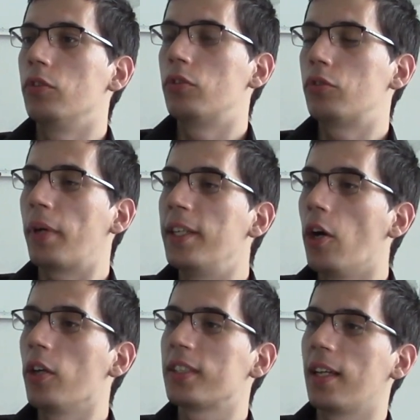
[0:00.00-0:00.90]

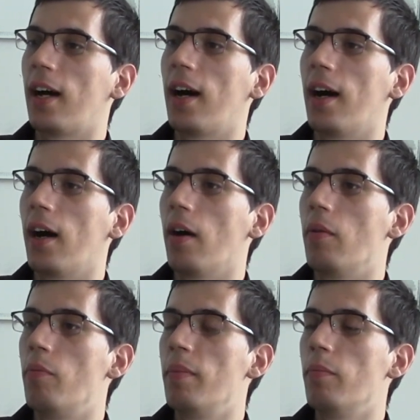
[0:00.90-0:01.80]
traders
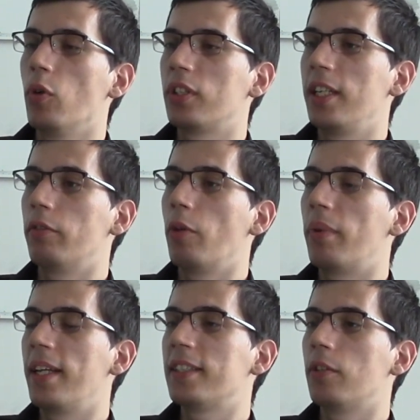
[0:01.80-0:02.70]
are mostly
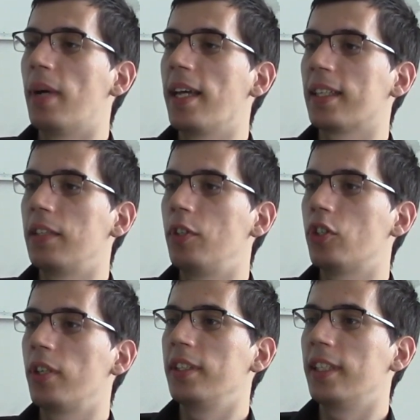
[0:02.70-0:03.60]
replaced by
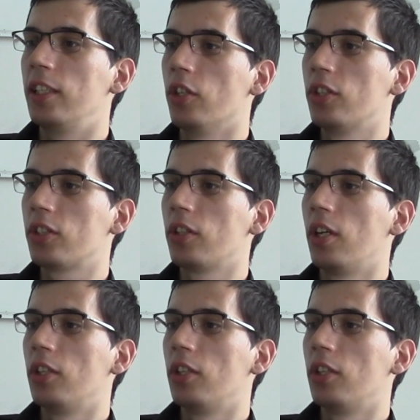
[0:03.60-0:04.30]
artificial intelligence.